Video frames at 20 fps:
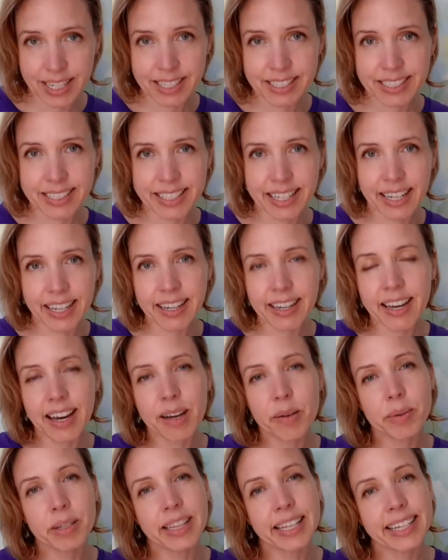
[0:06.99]
Today
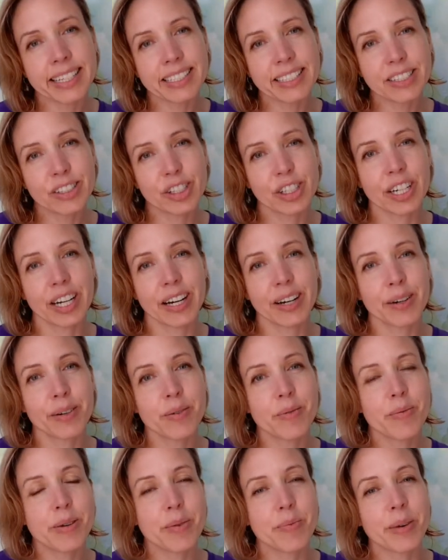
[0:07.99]
I would like to
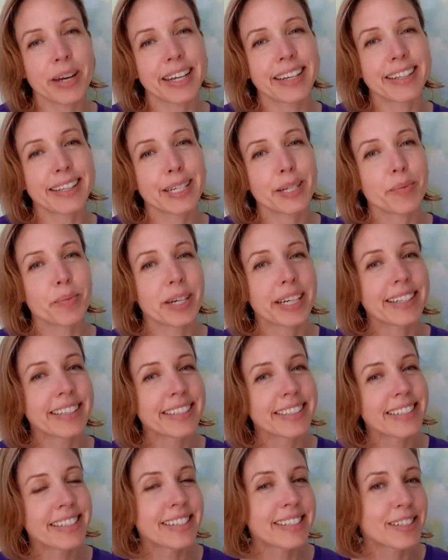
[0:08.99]
share We Wiggle and Wiggle
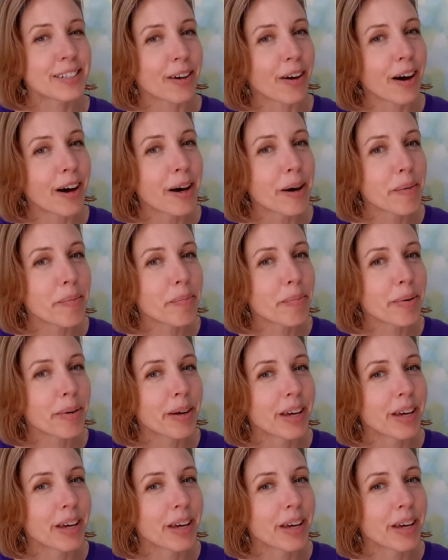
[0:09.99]
and Stop.